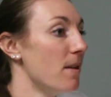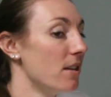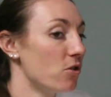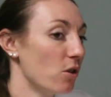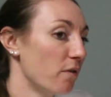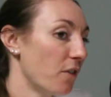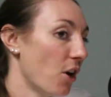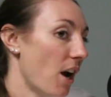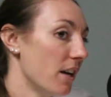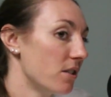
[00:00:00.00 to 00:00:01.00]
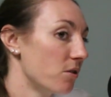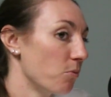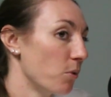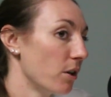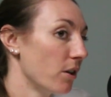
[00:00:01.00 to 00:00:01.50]
And so for us,
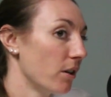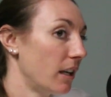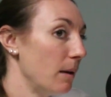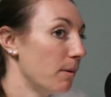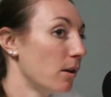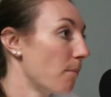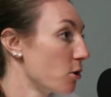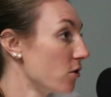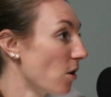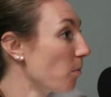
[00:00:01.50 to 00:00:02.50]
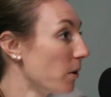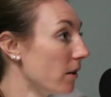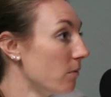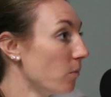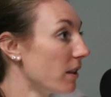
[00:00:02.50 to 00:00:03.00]
we're keeping options
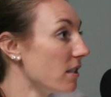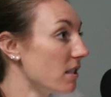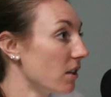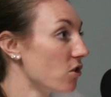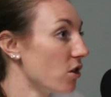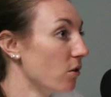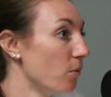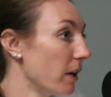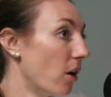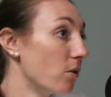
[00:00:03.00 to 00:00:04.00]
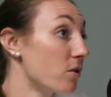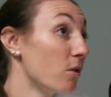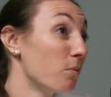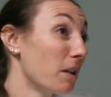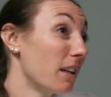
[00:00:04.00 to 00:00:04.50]
open with the 6-2. We
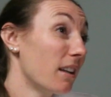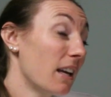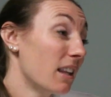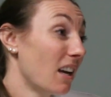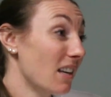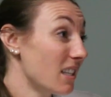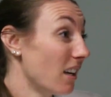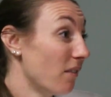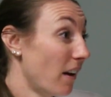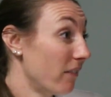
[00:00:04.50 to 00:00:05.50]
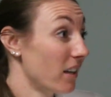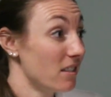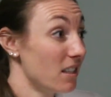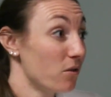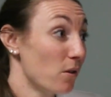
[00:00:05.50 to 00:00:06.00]
also really like the idea of having a
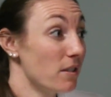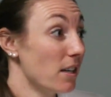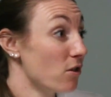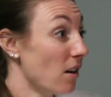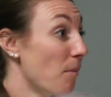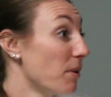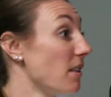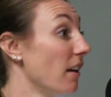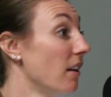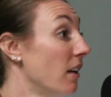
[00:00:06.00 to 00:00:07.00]
6 rotation opposite